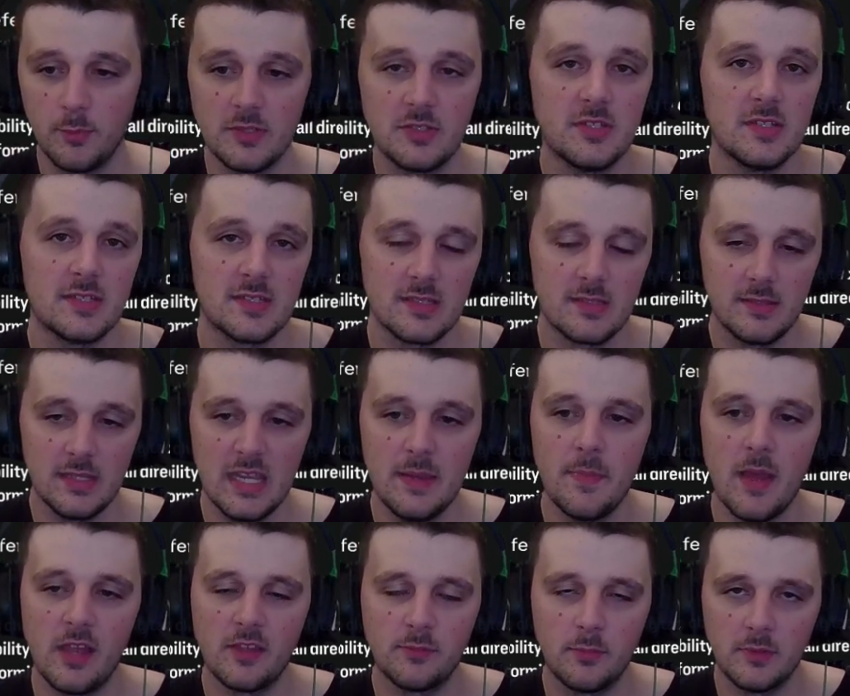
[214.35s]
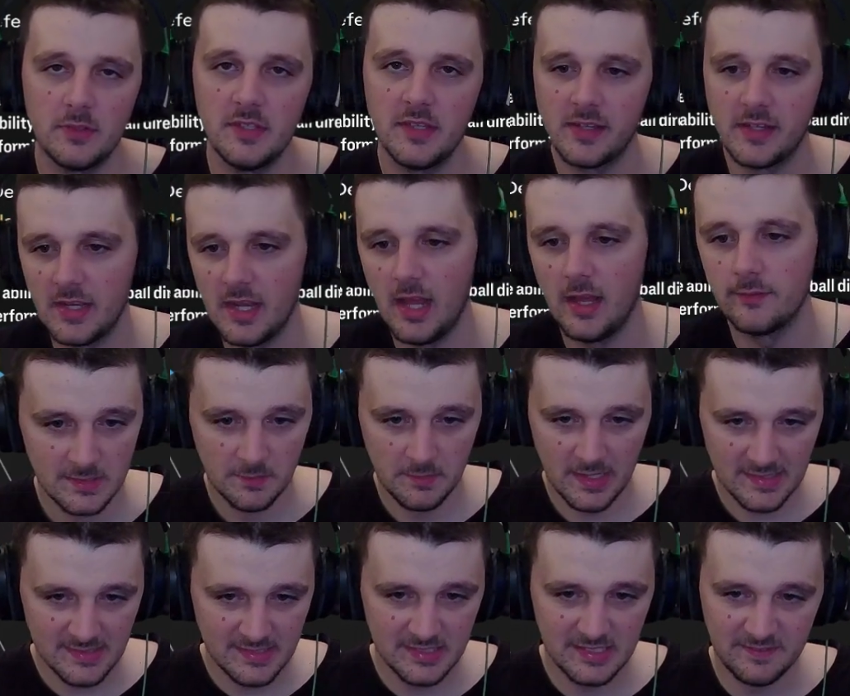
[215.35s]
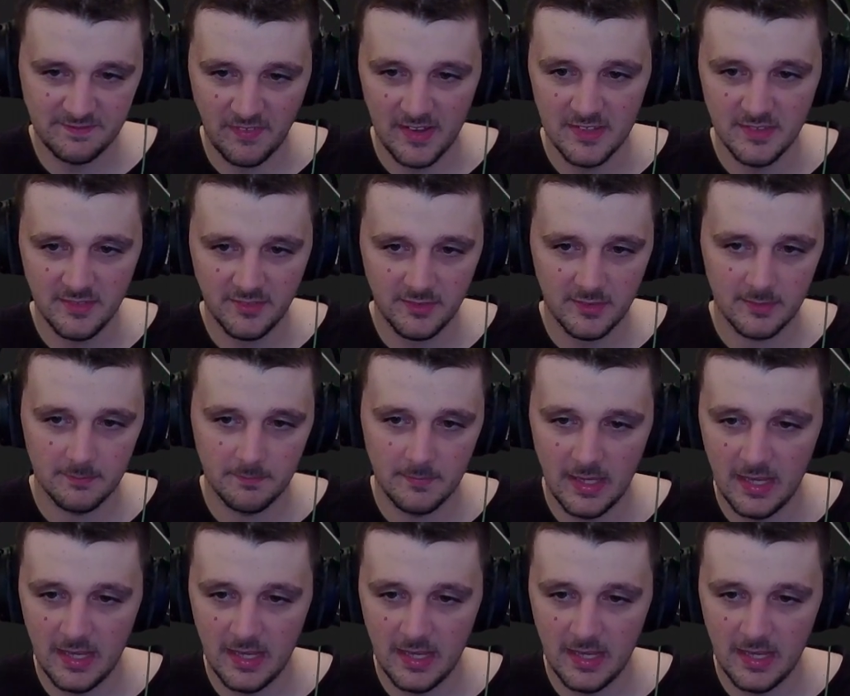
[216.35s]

which is the best one you can have. But that's the defence.